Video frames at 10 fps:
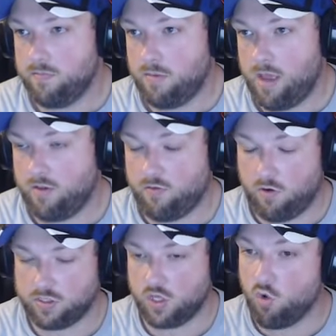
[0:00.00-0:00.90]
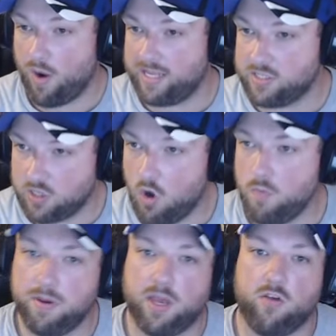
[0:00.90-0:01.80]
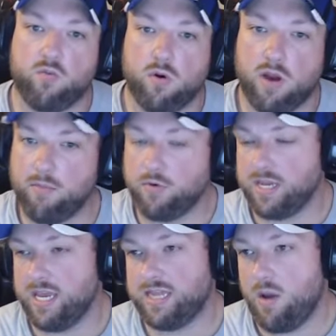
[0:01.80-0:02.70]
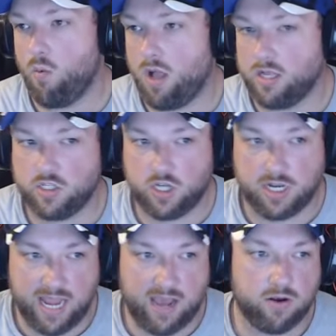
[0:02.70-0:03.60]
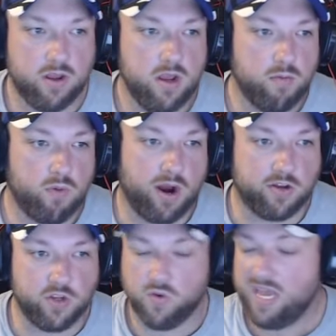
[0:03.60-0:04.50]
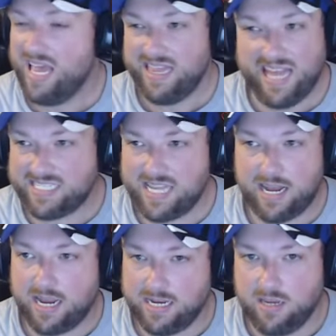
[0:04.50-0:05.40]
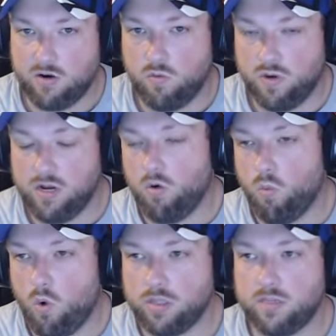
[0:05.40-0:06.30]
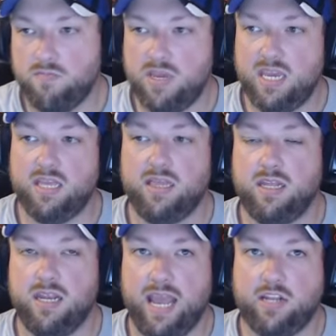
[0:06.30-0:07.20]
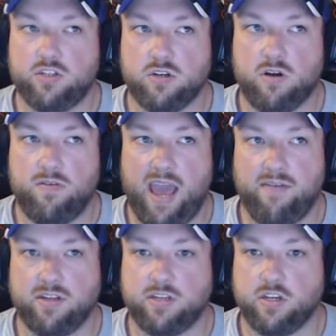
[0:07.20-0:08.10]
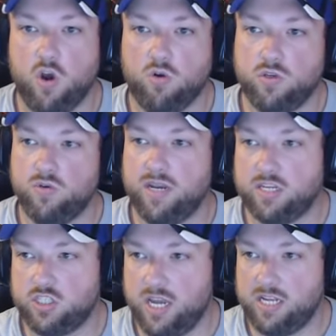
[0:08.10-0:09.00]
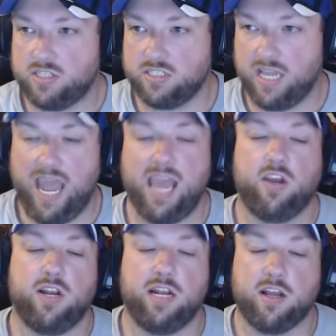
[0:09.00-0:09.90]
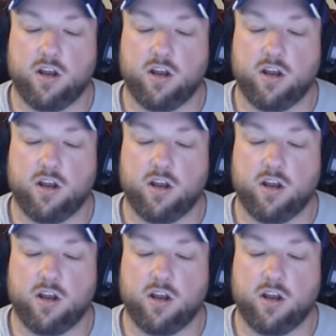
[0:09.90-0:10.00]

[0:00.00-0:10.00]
as far as the grand scope, because we were able to get that wallet shut down prior to. That's not ideal. We don't want to be in the nature of having to go to an exchange and say, hey, you need